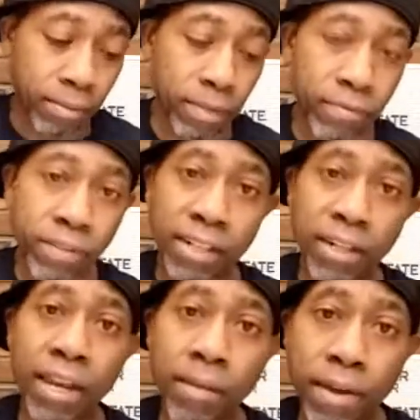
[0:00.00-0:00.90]
if they did
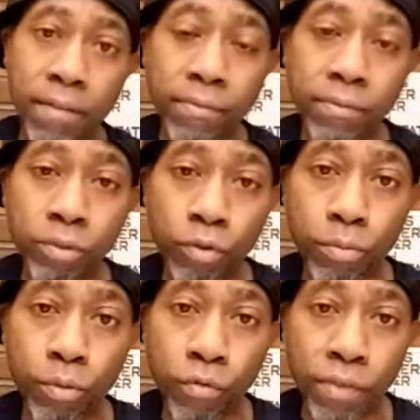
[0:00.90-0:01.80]
an MF
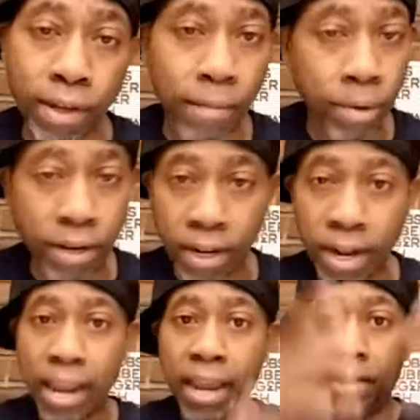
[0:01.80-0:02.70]
Doom movie. I'm putting it in
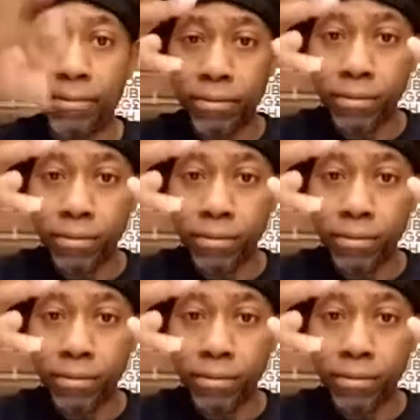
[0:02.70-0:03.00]
the air.